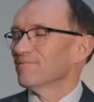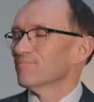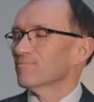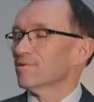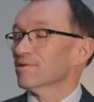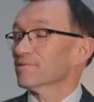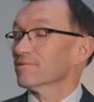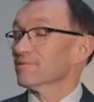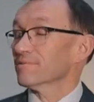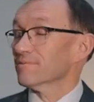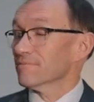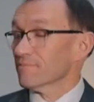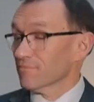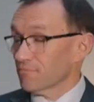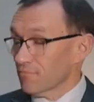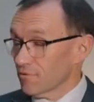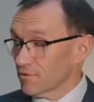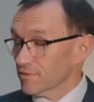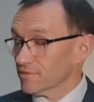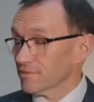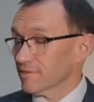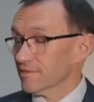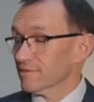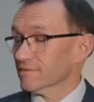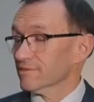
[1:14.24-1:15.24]
Well,
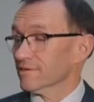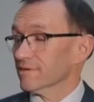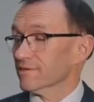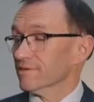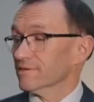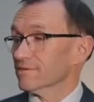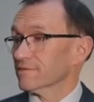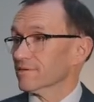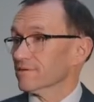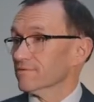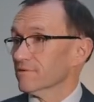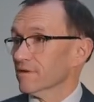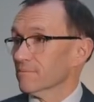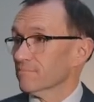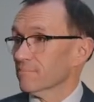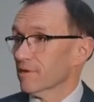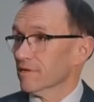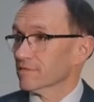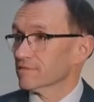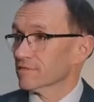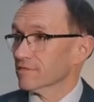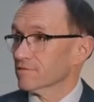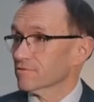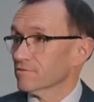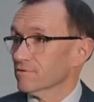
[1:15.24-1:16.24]
first, it's a great
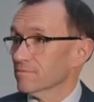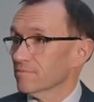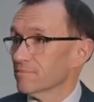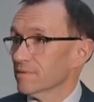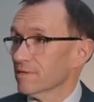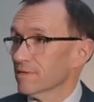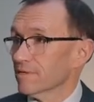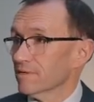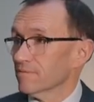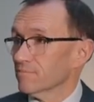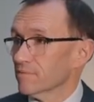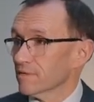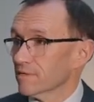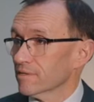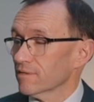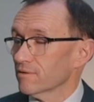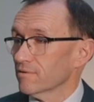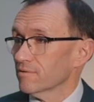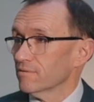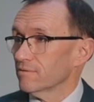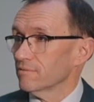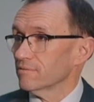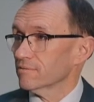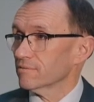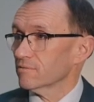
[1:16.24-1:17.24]
pleasure to be with
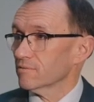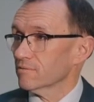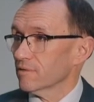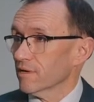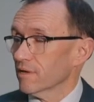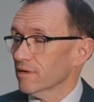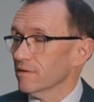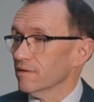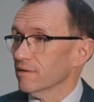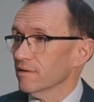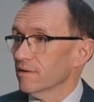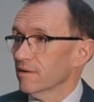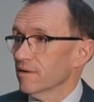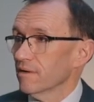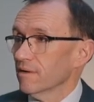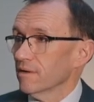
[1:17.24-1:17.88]
you today.